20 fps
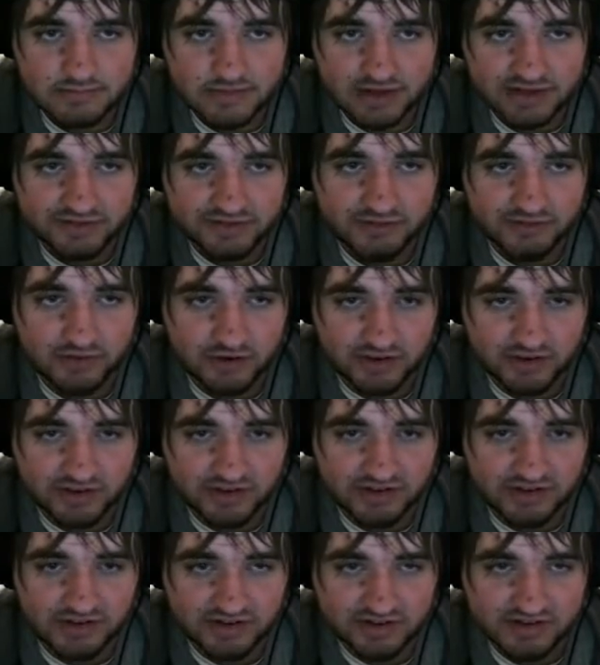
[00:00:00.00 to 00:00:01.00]
As far
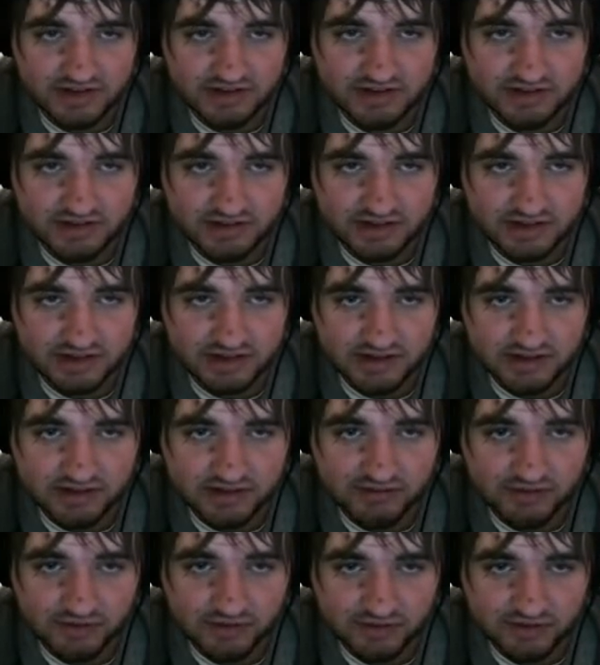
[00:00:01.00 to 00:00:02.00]
as this
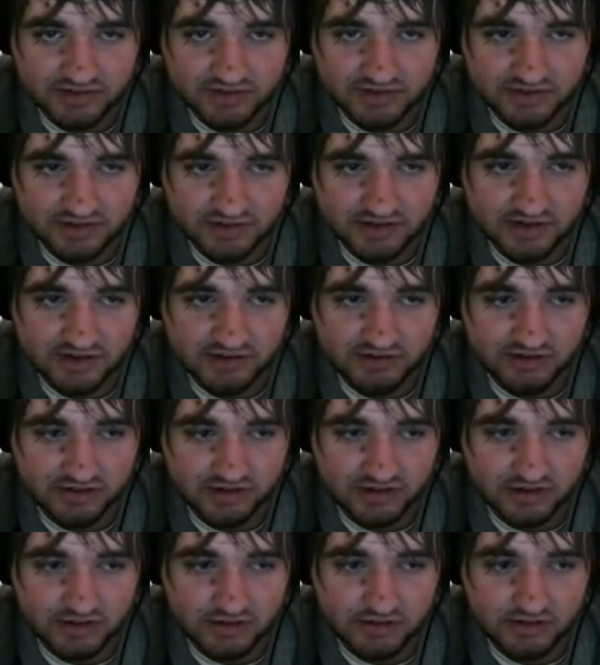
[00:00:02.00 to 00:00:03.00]
dungeon
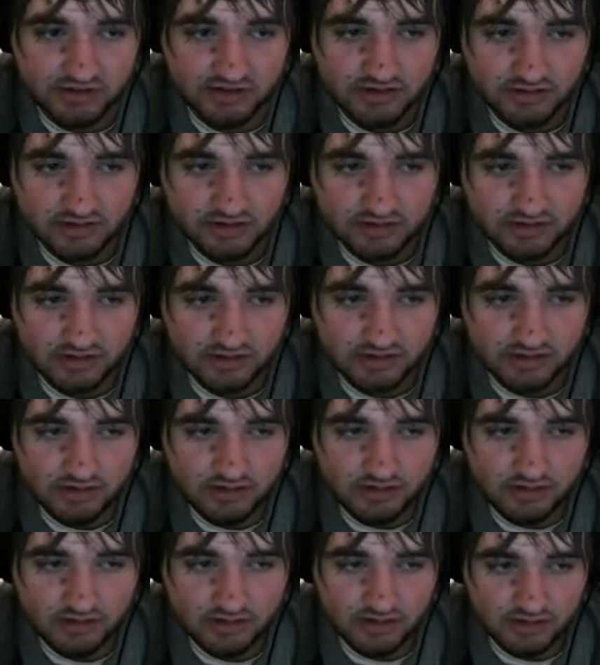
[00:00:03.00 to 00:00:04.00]
goes.
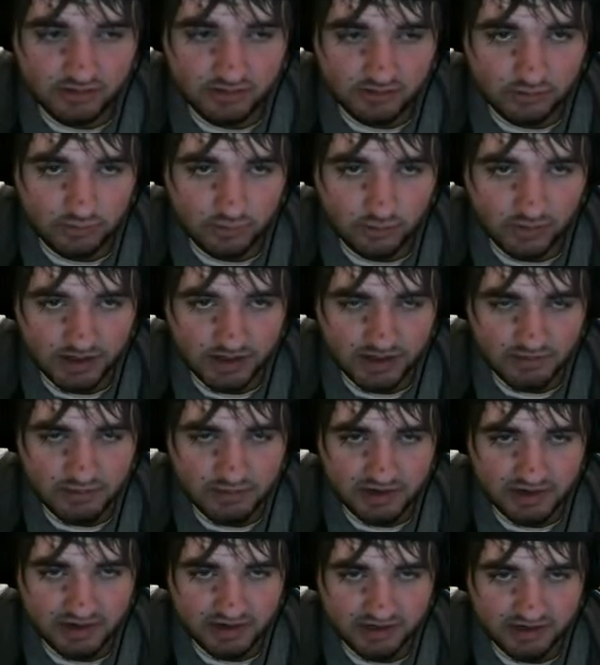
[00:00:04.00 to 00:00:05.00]
What I'm
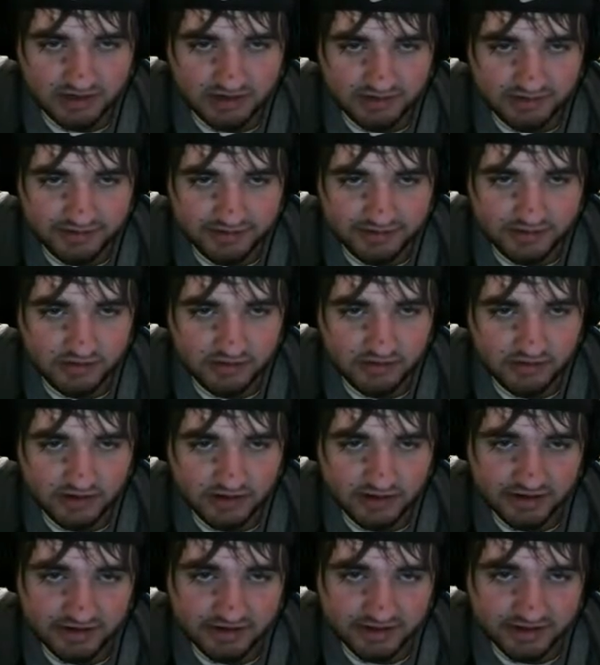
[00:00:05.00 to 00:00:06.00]
not clear
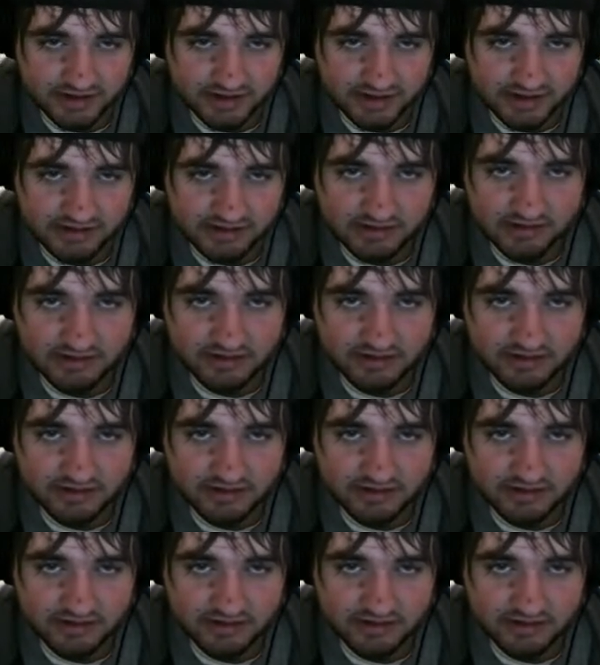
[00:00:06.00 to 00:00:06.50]
on yet